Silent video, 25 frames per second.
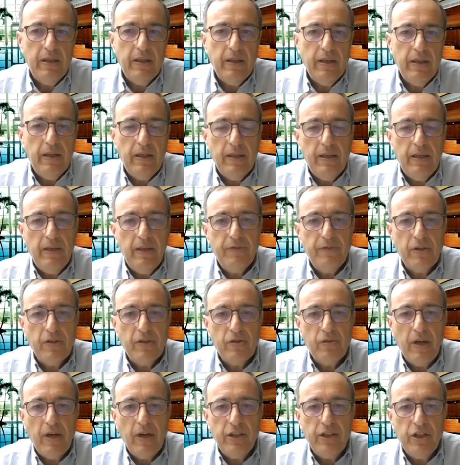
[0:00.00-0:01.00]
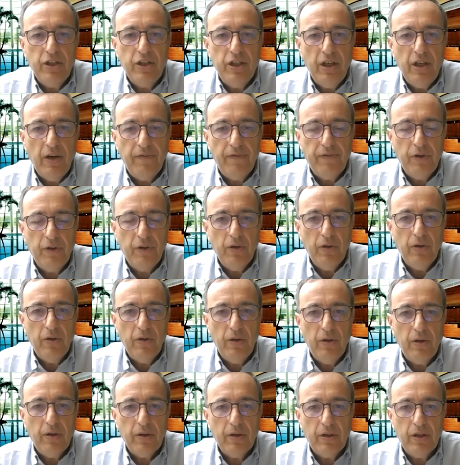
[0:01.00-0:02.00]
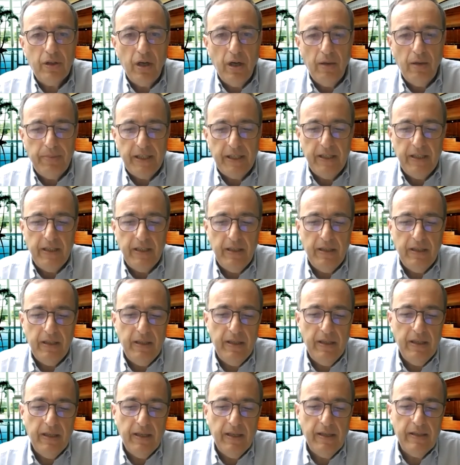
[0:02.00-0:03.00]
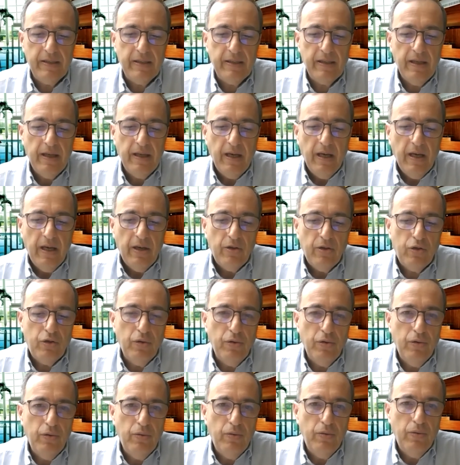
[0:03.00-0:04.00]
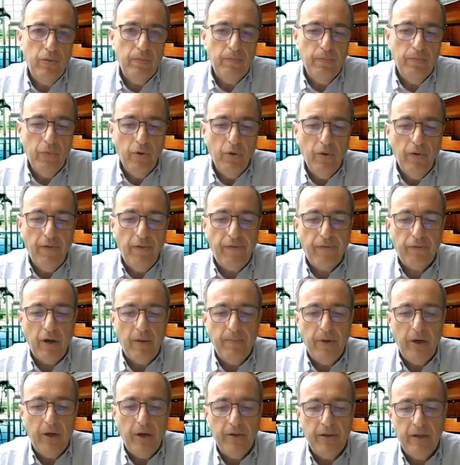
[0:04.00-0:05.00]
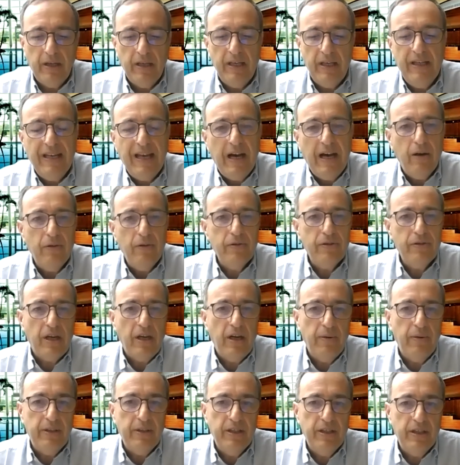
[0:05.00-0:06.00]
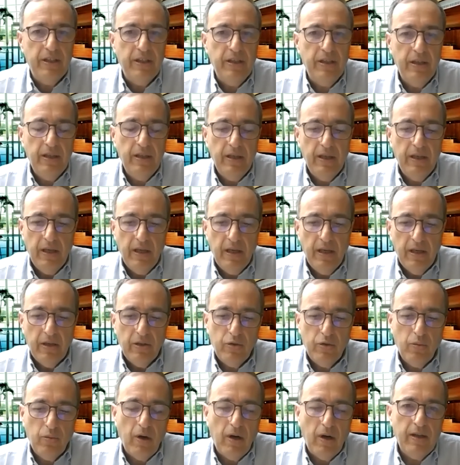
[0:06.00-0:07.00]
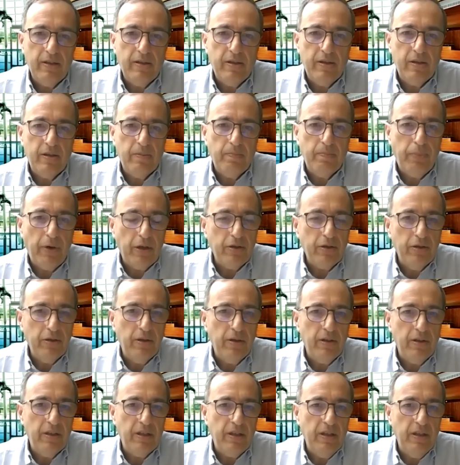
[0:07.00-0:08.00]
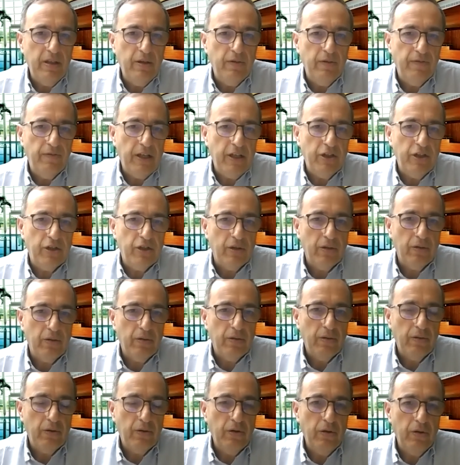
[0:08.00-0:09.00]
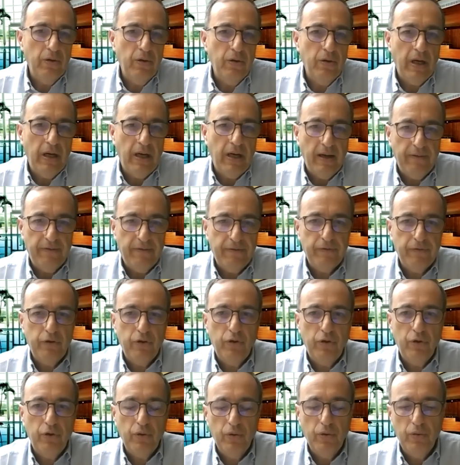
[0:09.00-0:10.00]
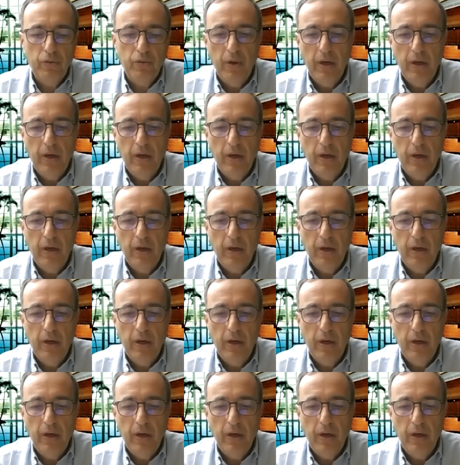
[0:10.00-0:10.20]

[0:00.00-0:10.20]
If the strategy of your company is to move from an in-house R&D towards partnered innovation, you have to